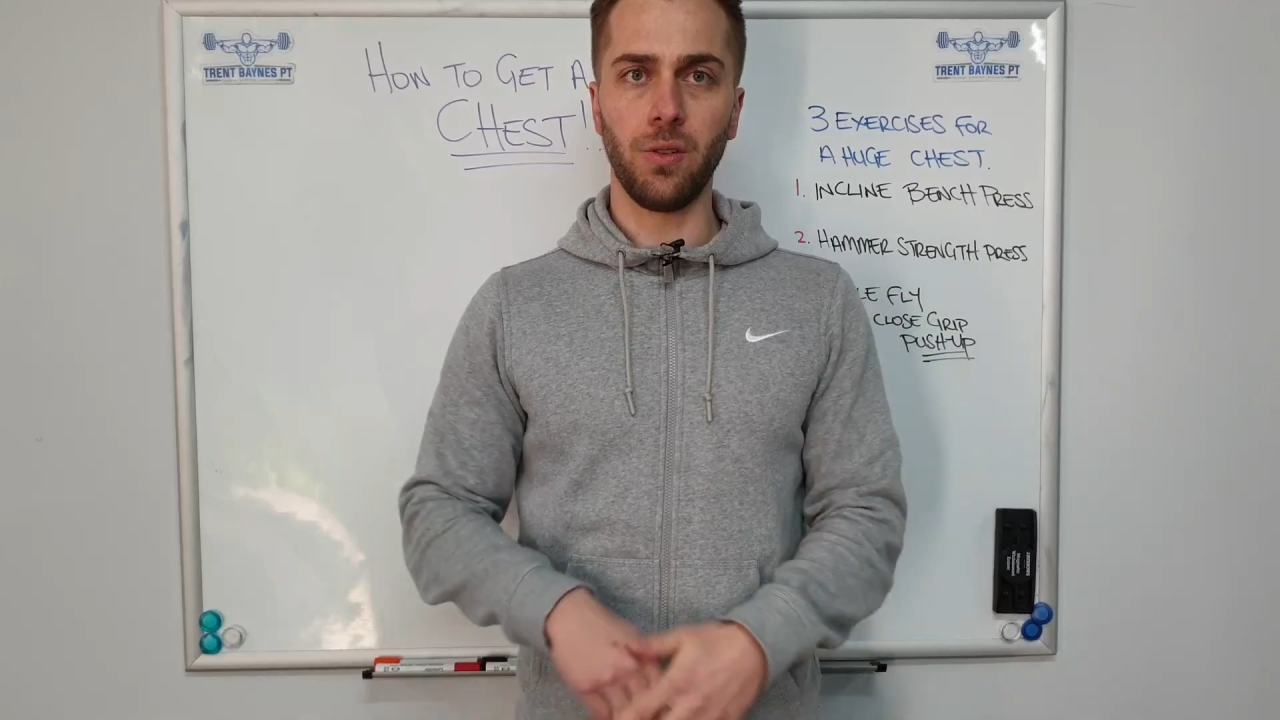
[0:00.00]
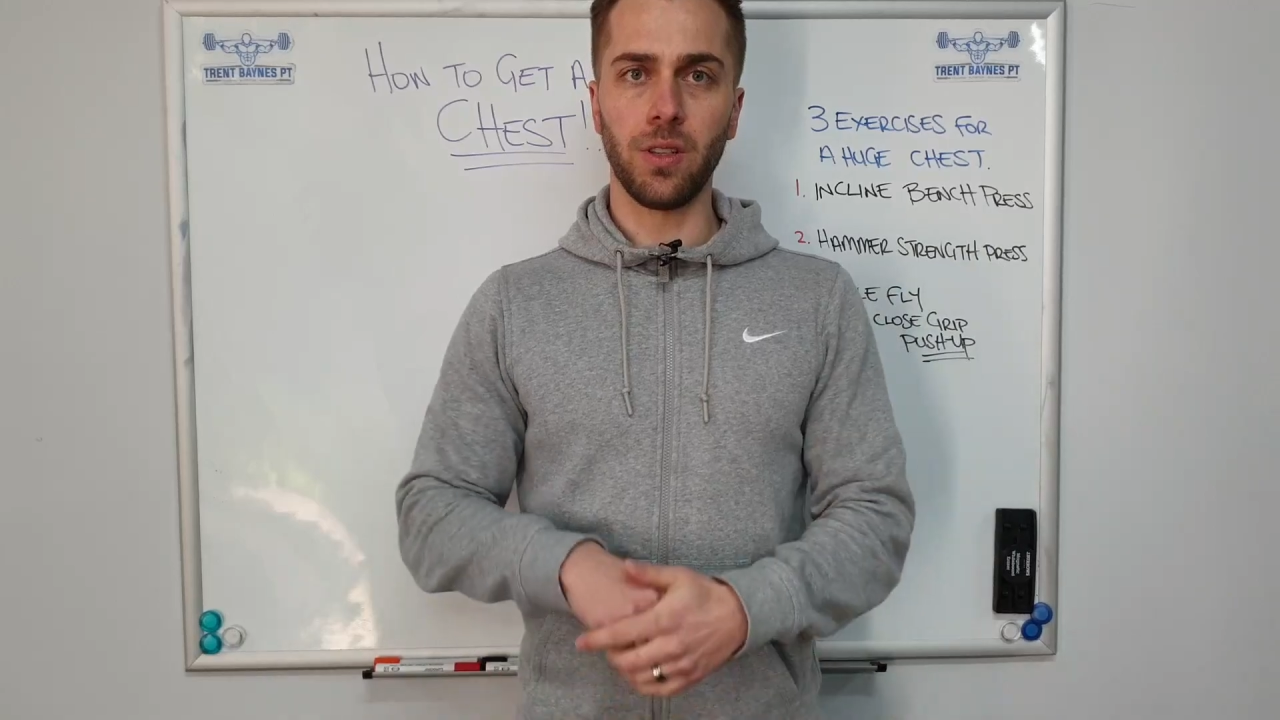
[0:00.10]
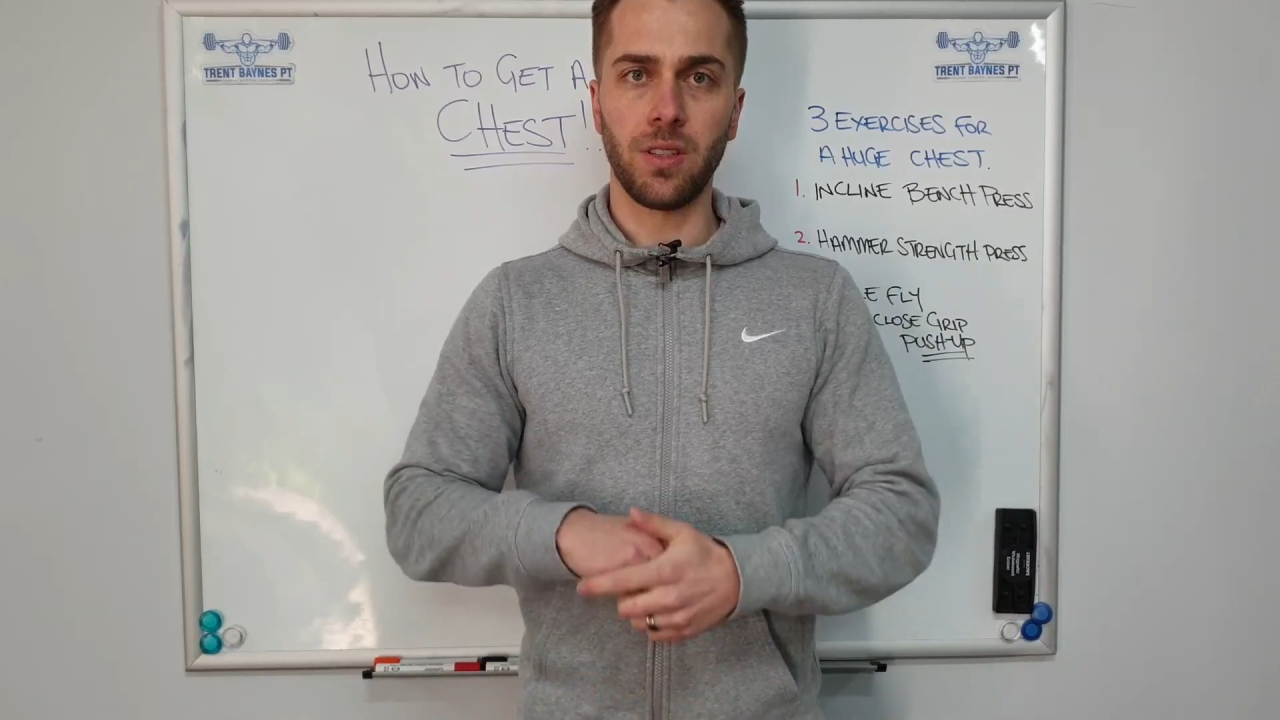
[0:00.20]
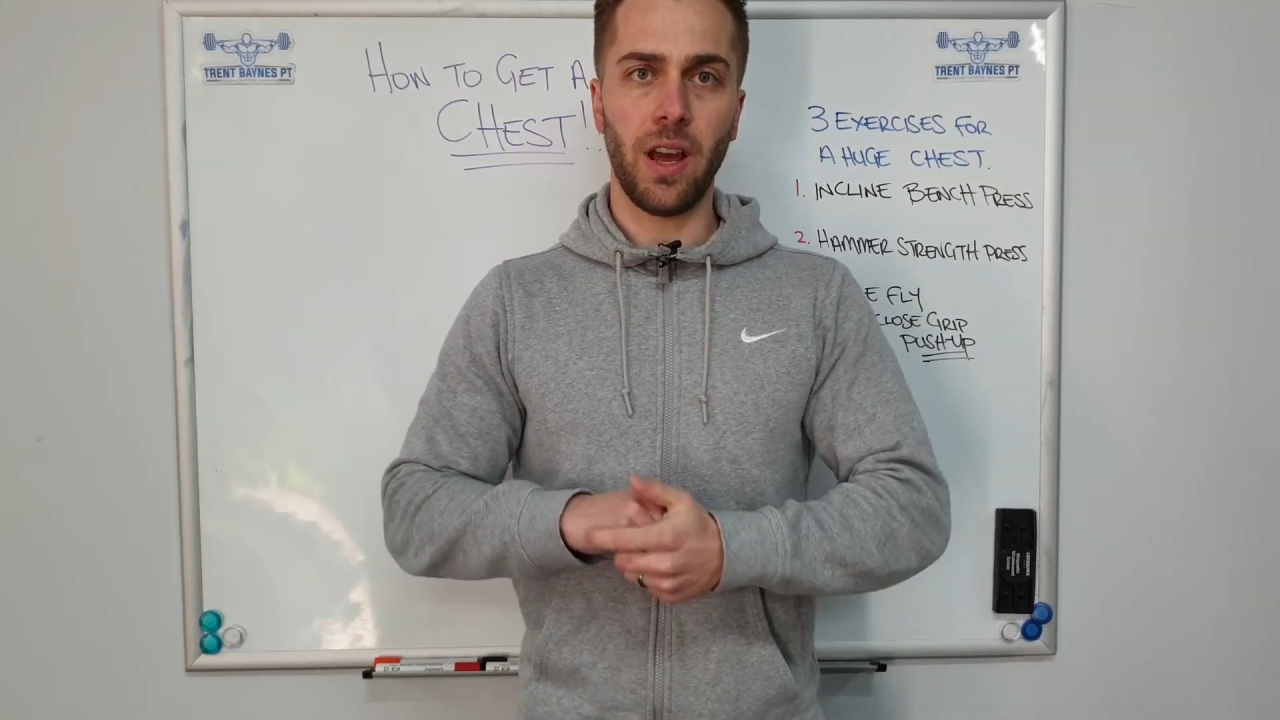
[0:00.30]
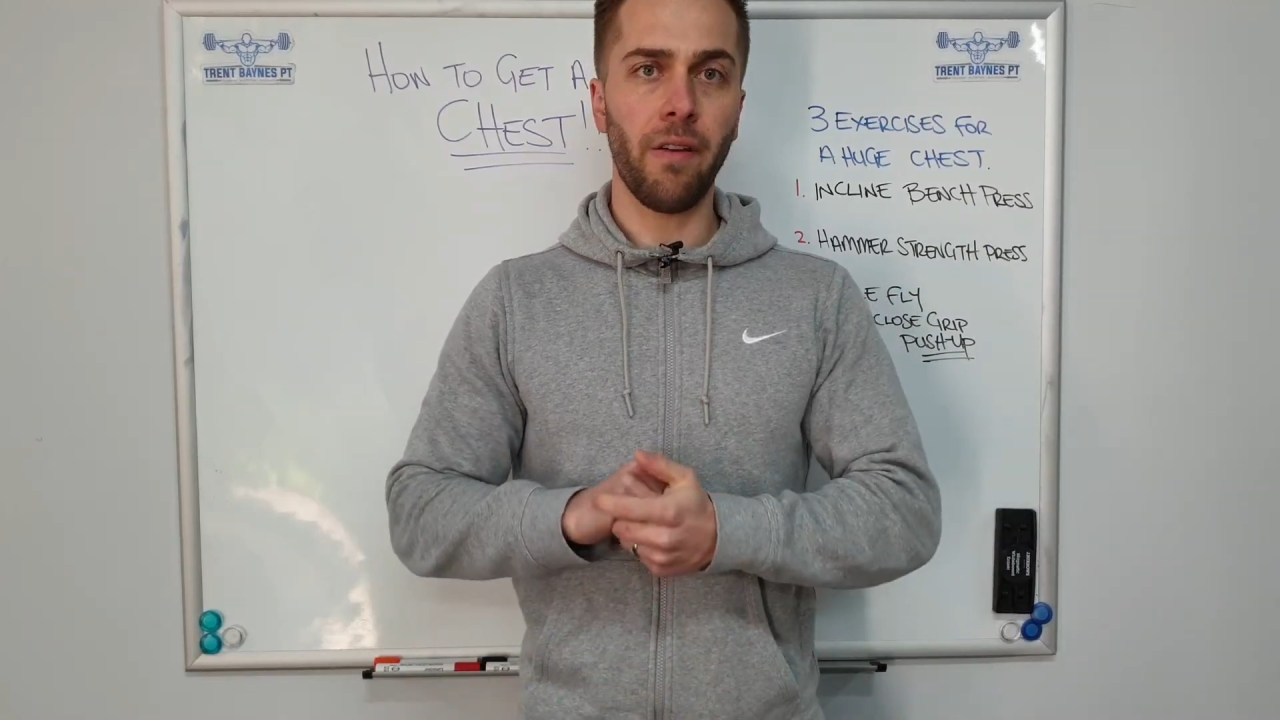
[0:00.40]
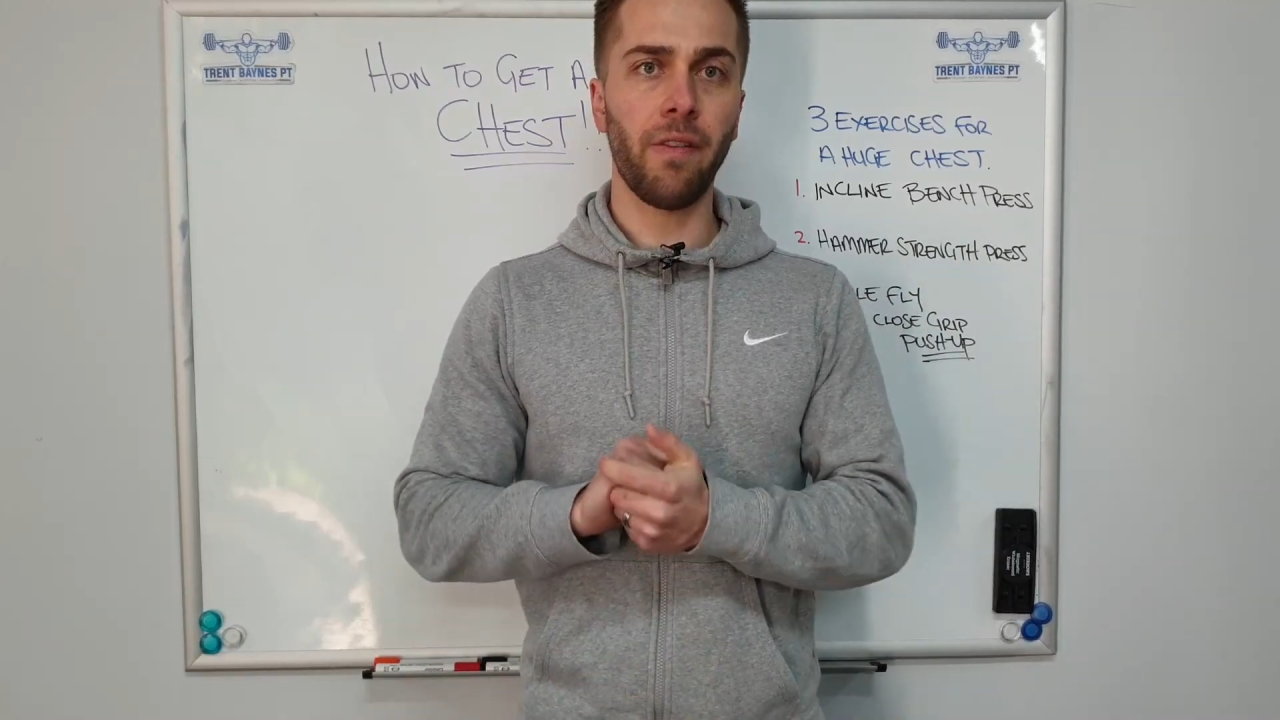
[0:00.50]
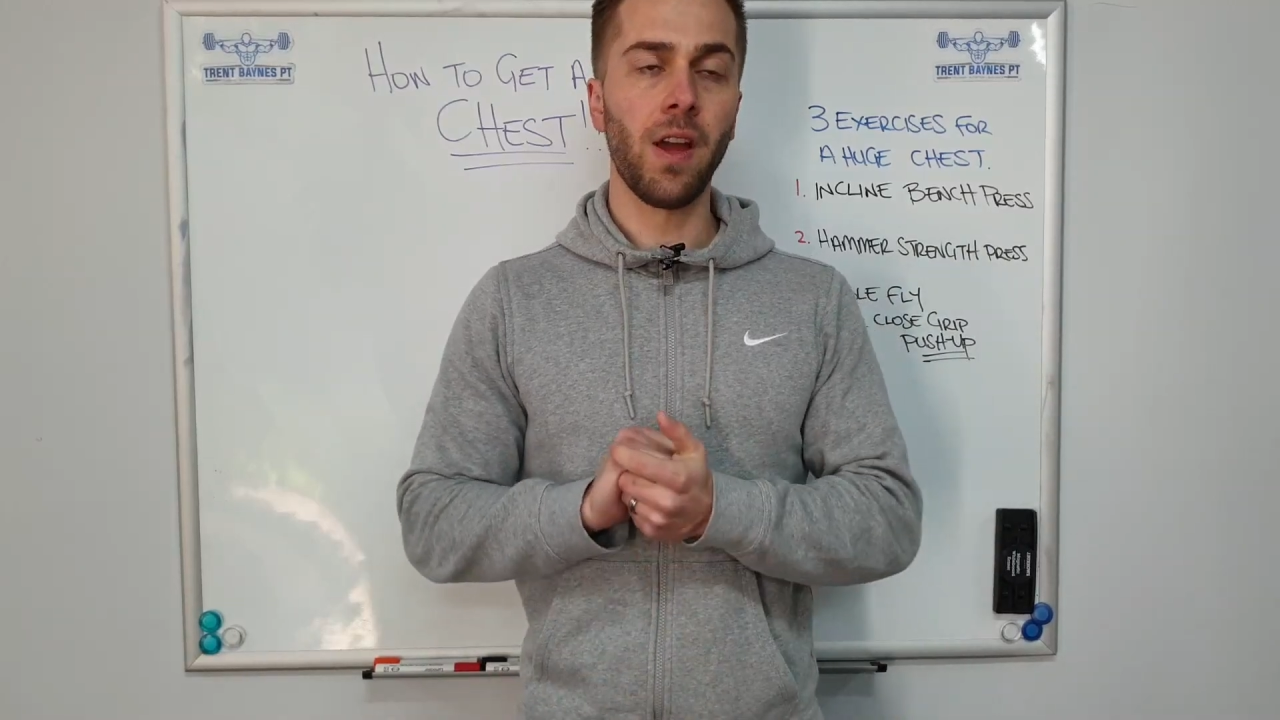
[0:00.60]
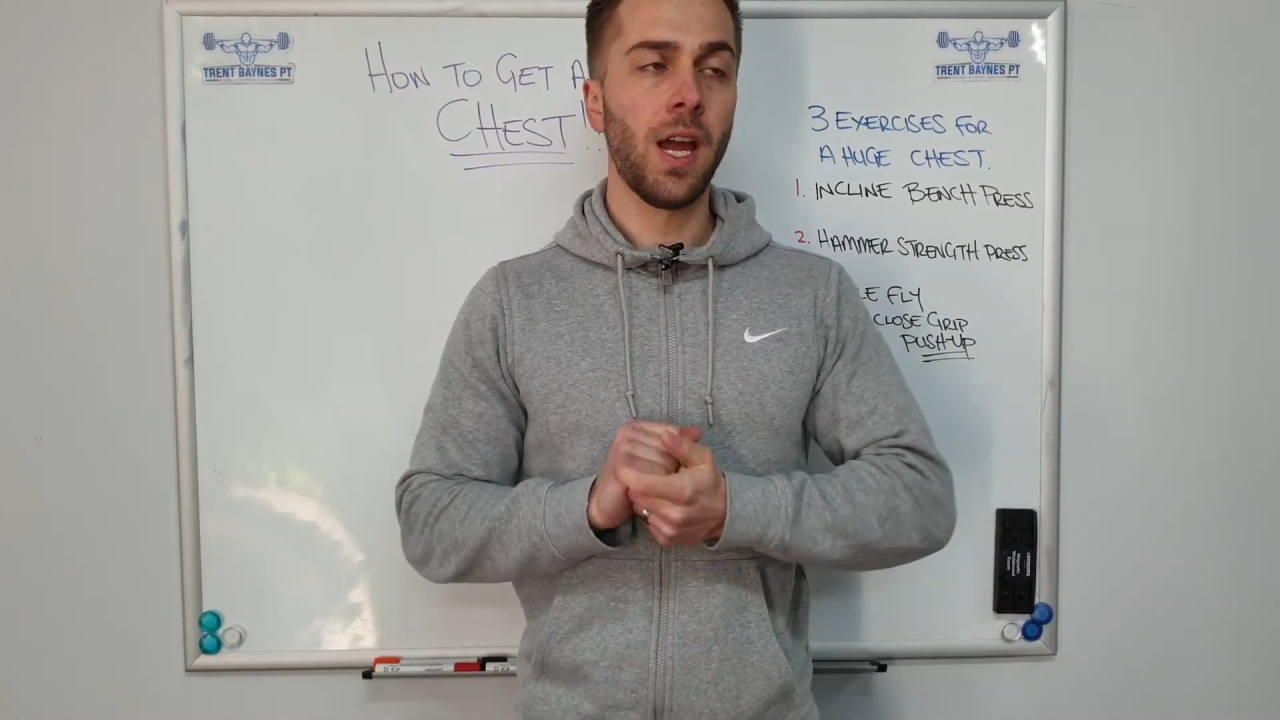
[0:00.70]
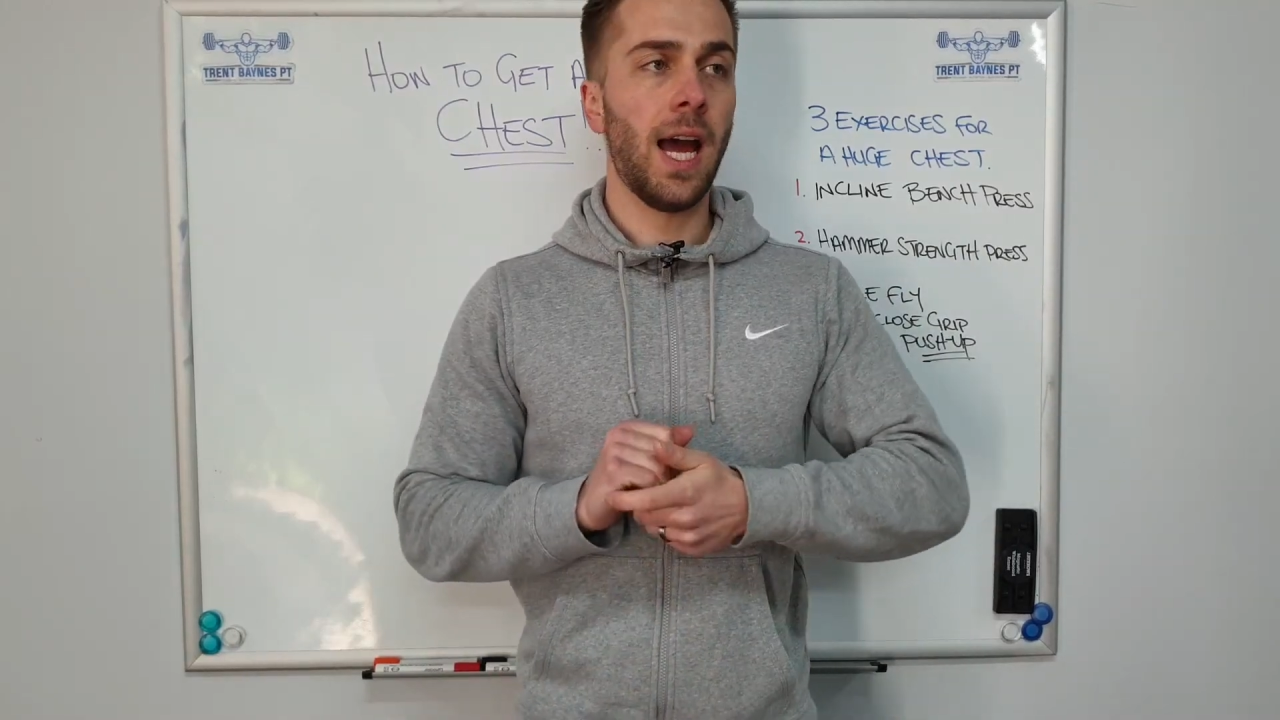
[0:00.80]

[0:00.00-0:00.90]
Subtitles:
the stuff.